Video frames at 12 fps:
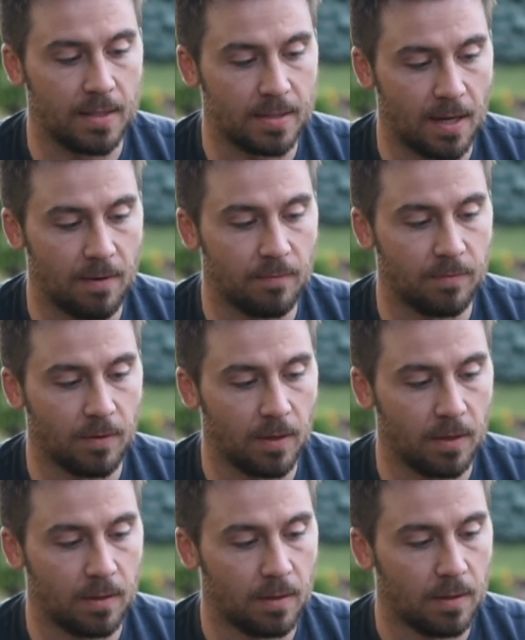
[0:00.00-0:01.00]
10 foot,
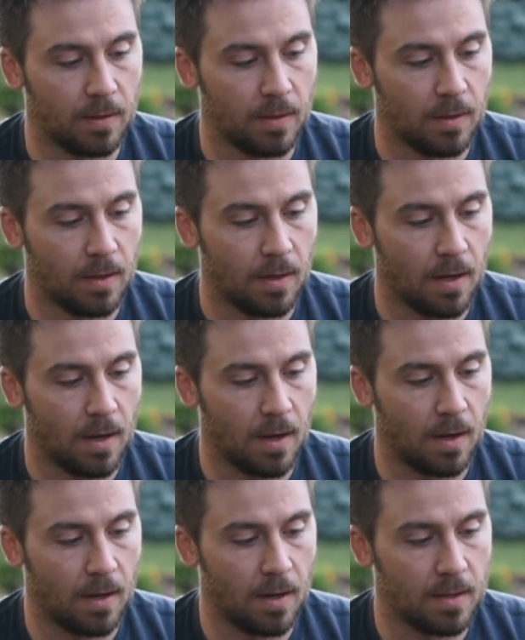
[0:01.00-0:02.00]

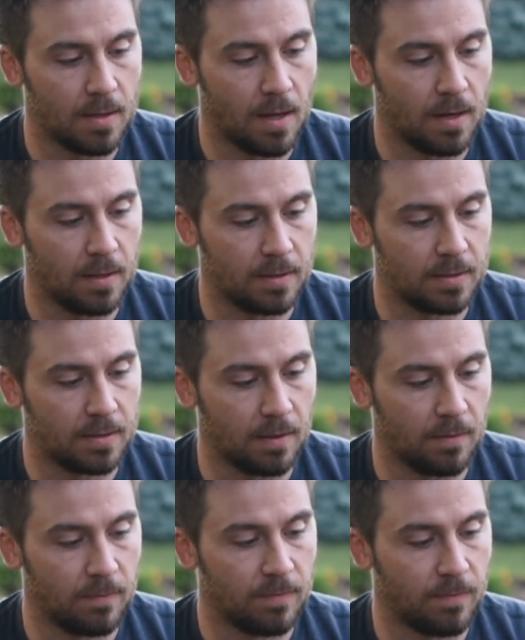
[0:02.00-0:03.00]
and then it's
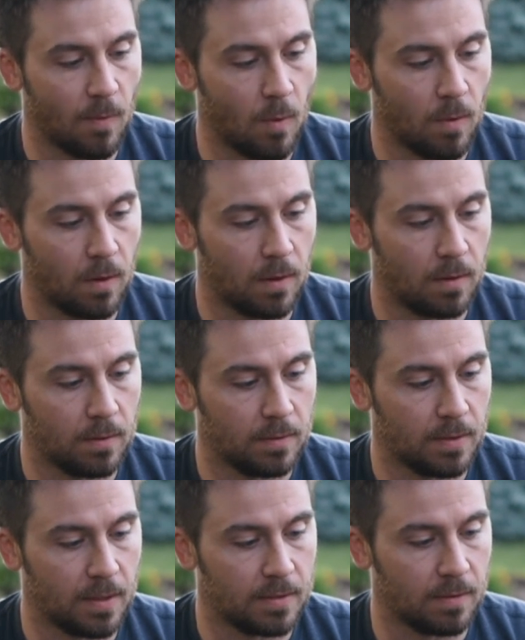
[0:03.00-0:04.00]
a 4.
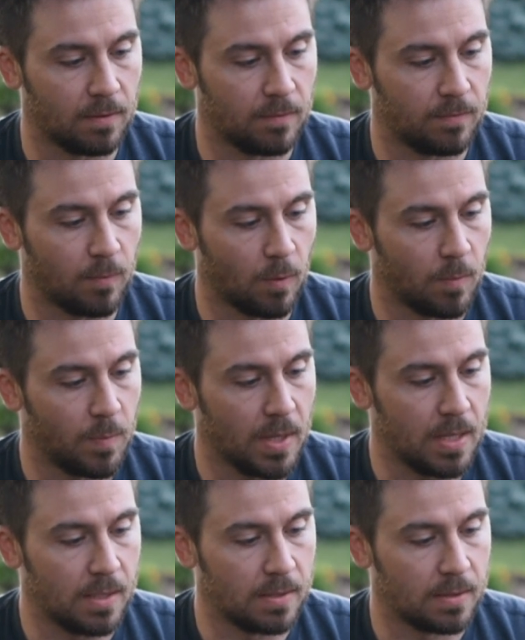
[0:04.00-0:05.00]
That's a
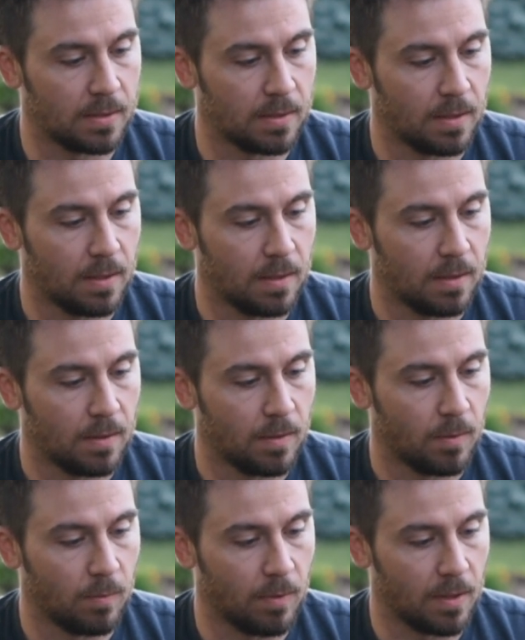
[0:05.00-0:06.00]
4-piece
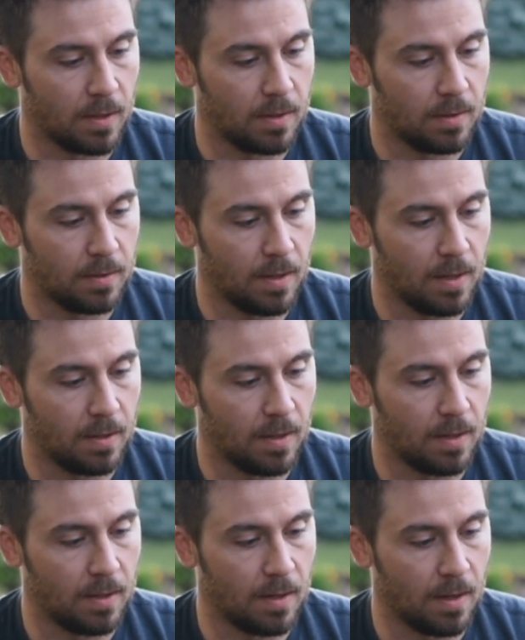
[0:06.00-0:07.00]
with, and
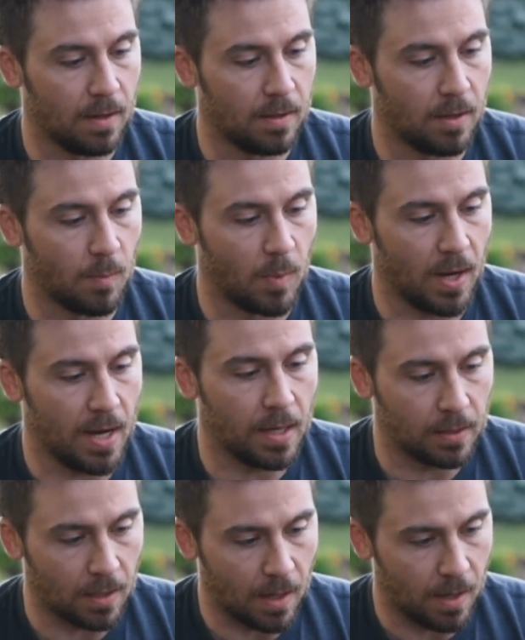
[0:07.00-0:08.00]
then number 8
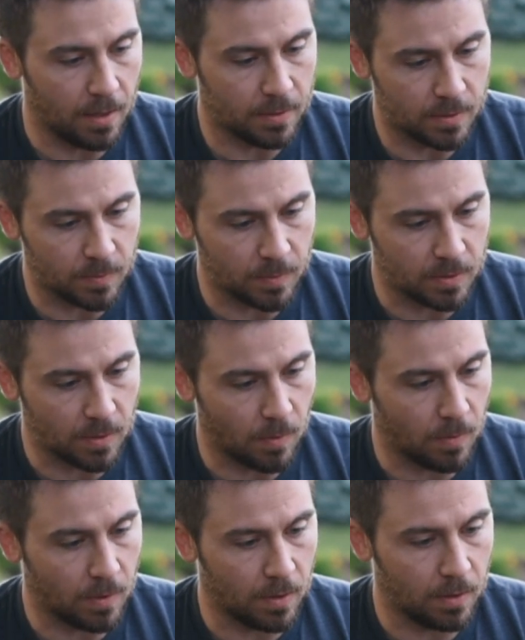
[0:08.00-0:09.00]
line is what's
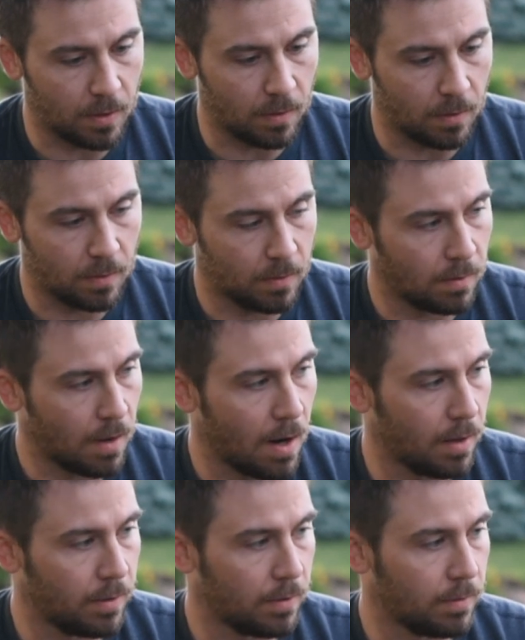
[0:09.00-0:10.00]
going in here
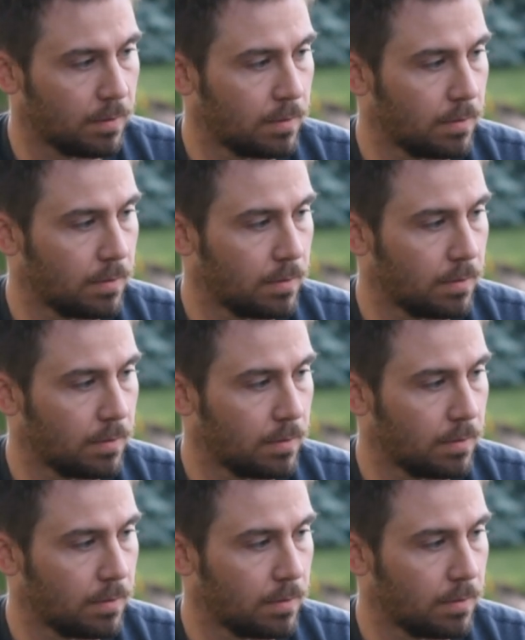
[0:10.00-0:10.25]
on here.